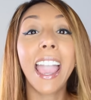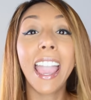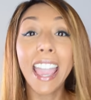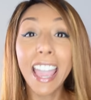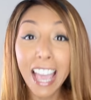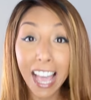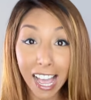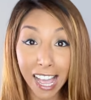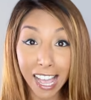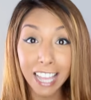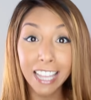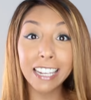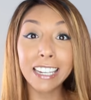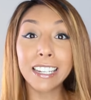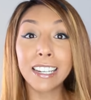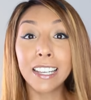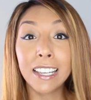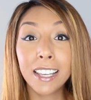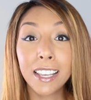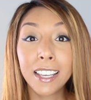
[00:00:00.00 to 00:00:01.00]

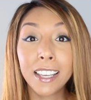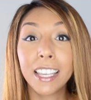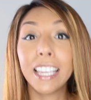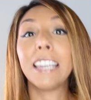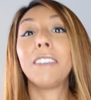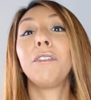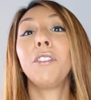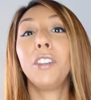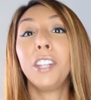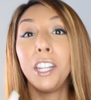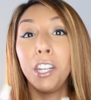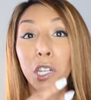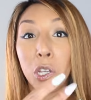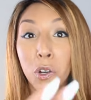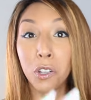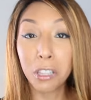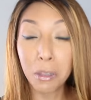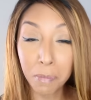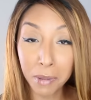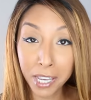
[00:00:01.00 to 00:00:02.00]
And if you didn't
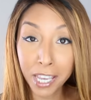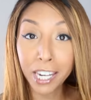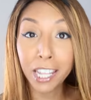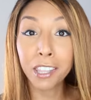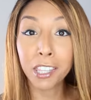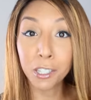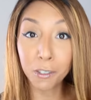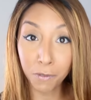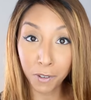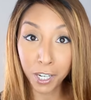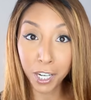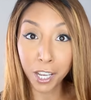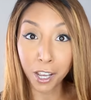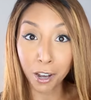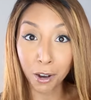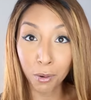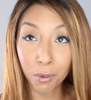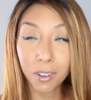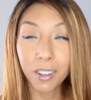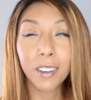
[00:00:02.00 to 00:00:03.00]
do it in the beginning of this
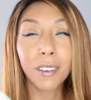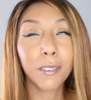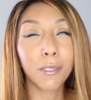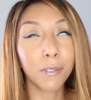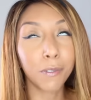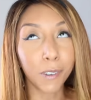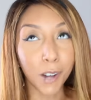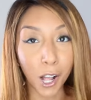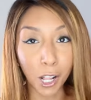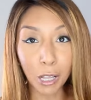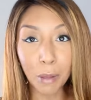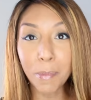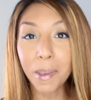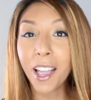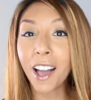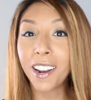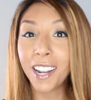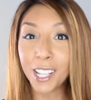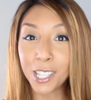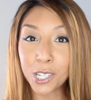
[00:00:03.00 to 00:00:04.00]
video, follow
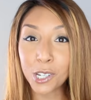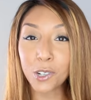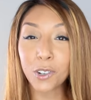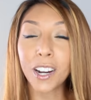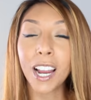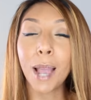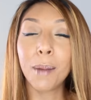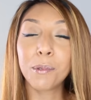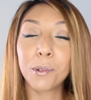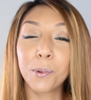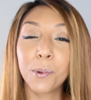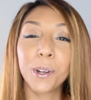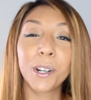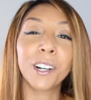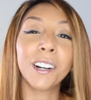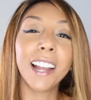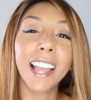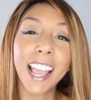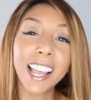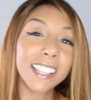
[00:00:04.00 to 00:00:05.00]
me on Instagram,
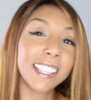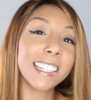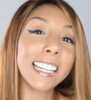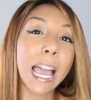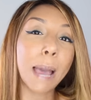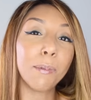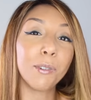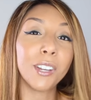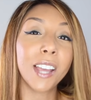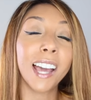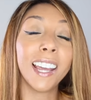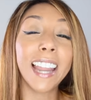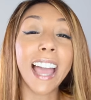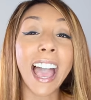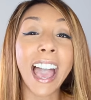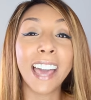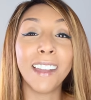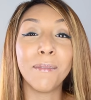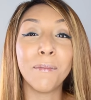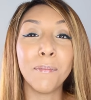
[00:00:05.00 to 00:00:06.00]
Twitter, and Snapchat
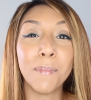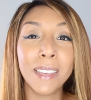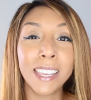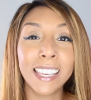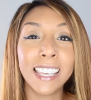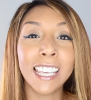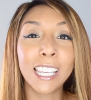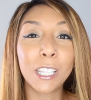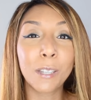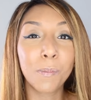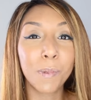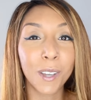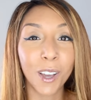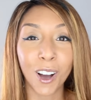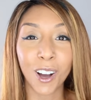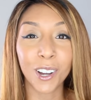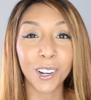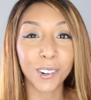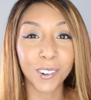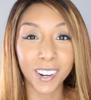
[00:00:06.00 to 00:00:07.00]
at Ms.
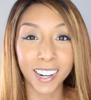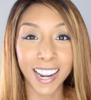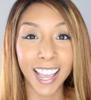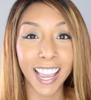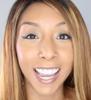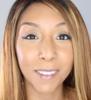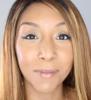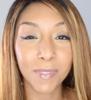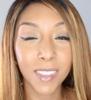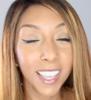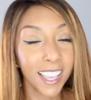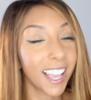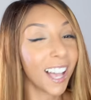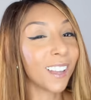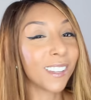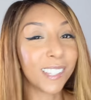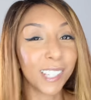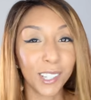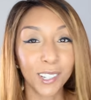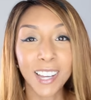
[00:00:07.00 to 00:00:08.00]
Bianca Renee.
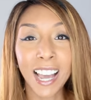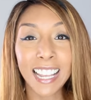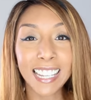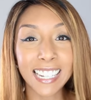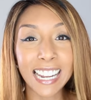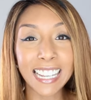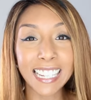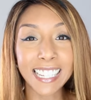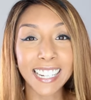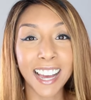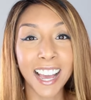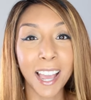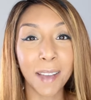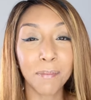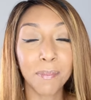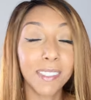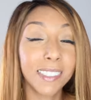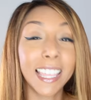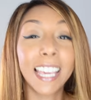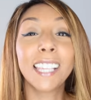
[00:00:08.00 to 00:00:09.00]
I'll see you guys next
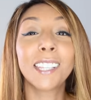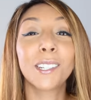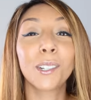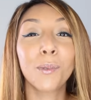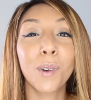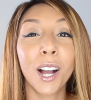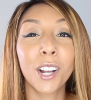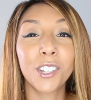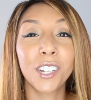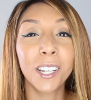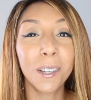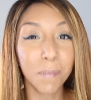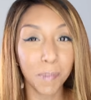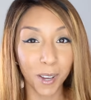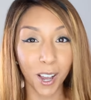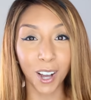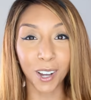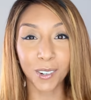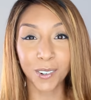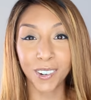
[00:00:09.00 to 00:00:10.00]
time. Thanks for watching
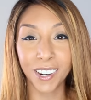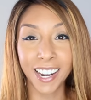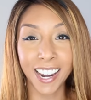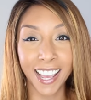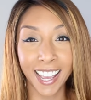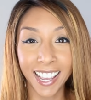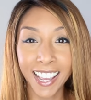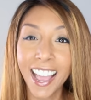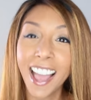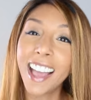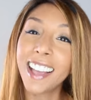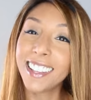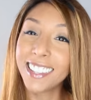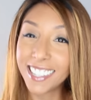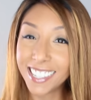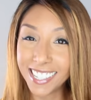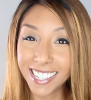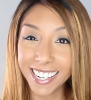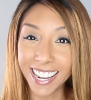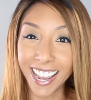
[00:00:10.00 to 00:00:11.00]
Bianca Renee
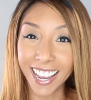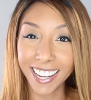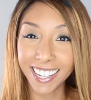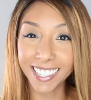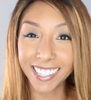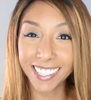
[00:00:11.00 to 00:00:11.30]
today.